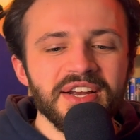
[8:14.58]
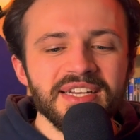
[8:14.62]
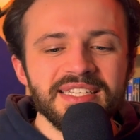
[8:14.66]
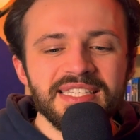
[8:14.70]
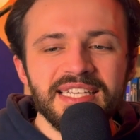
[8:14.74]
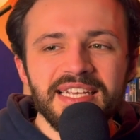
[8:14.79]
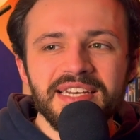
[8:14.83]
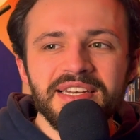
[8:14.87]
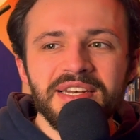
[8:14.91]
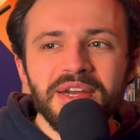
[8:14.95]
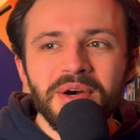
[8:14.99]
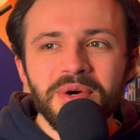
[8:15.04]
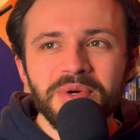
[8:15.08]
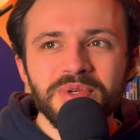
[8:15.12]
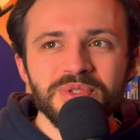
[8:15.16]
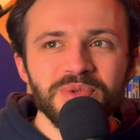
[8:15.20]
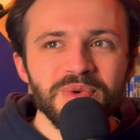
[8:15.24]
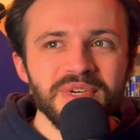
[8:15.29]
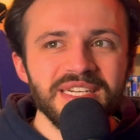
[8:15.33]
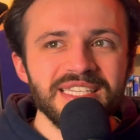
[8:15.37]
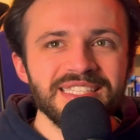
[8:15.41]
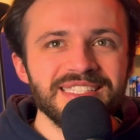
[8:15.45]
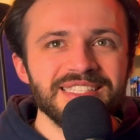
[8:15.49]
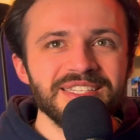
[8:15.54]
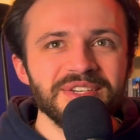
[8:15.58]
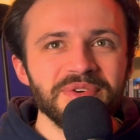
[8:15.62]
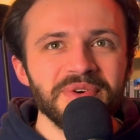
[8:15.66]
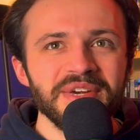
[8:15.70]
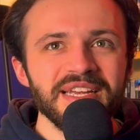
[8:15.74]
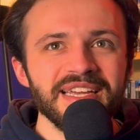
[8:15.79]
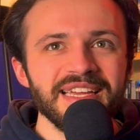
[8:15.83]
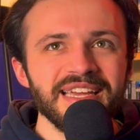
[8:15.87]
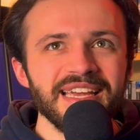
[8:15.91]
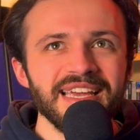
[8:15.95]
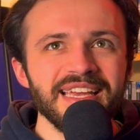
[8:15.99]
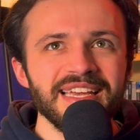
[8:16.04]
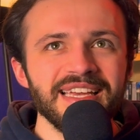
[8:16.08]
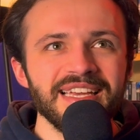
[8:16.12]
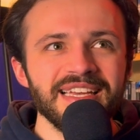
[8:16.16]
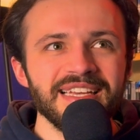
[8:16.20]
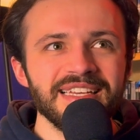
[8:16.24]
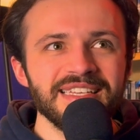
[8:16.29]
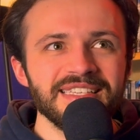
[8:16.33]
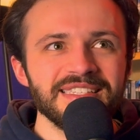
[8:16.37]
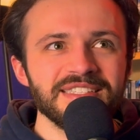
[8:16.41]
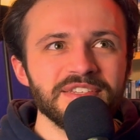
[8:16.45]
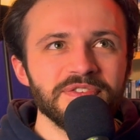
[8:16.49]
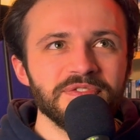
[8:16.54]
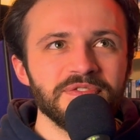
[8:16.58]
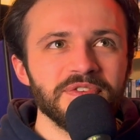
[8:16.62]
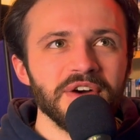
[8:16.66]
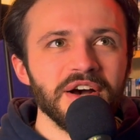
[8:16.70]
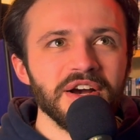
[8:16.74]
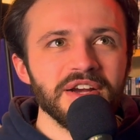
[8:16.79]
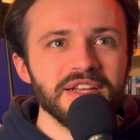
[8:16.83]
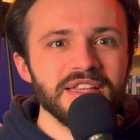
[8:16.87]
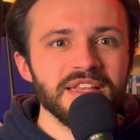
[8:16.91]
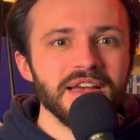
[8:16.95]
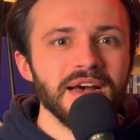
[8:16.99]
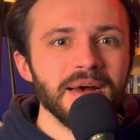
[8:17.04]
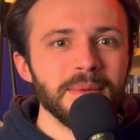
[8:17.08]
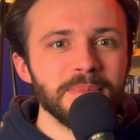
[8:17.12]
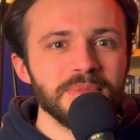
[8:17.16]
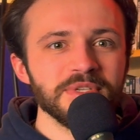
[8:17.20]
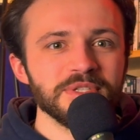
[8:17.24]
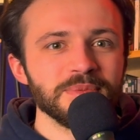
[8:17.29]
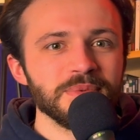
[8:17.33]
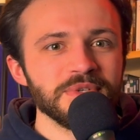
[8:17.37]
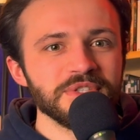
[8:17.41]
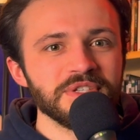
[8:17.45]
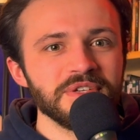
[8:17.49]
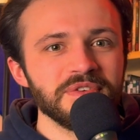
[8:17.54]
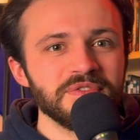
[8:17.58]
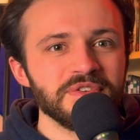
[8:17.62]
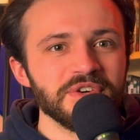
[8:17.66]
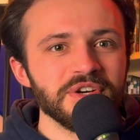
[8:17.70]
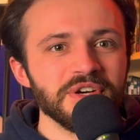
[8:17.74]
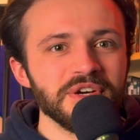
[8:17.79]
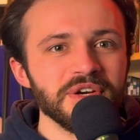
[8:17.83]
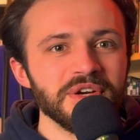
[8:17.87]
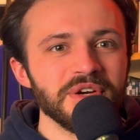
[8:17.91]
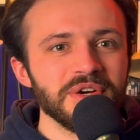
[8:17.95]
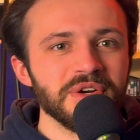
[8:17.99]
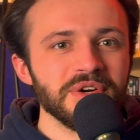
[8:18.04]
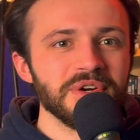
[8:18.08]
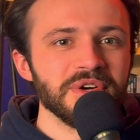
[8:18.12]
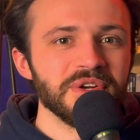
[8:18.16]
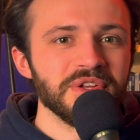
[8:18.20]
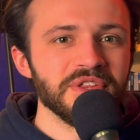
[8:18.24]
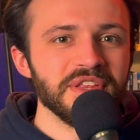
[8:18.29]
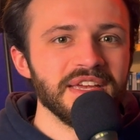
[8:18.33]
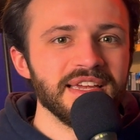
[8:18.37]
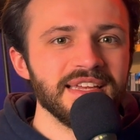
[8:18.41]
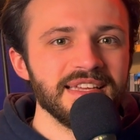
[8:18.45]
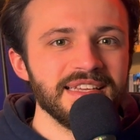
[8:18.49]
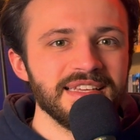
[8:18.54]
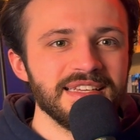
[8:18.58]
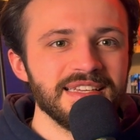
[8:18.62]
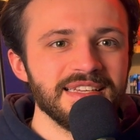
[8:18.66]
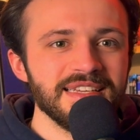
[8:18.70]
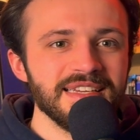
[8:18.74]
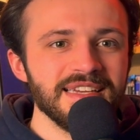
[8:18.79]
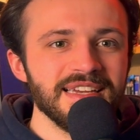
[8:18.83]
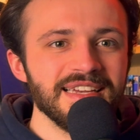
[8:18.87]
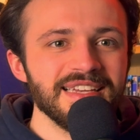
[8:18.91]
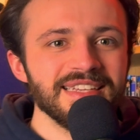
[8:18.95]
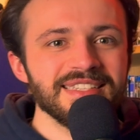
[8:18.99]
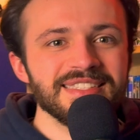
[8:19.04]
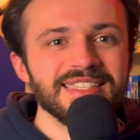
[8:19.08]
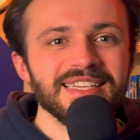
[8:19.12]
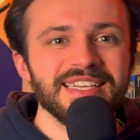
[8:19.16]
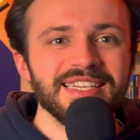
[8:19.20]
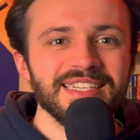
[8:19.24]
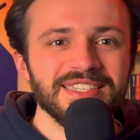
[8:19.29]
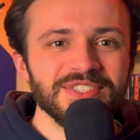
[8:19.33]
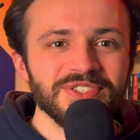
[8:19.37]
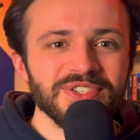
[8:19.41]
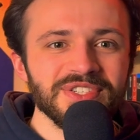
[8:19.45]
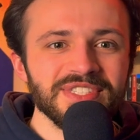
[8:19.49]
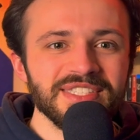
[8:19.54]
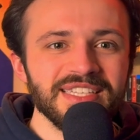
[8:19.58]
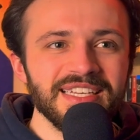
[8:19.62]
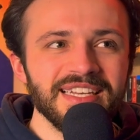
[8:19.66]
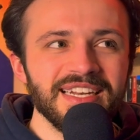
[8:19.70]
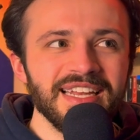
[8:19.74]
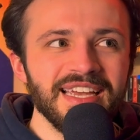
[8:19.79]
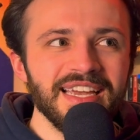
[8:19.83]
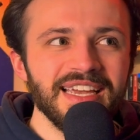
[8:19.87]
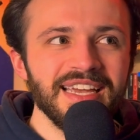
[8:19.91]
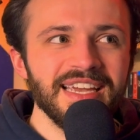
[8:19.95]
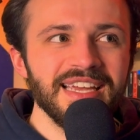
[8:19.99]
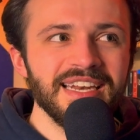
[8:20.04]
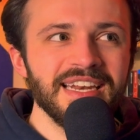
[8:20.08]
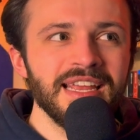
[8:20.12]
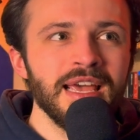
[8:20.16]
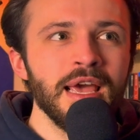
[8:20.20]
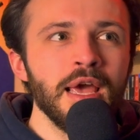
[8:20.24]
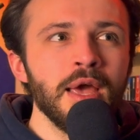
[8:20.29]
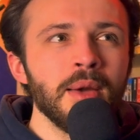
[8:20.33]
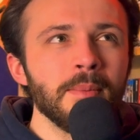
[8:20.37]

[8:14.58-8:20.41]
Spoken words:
there because he knows what he's doing is fucked up, especially for a girl that he is interested in,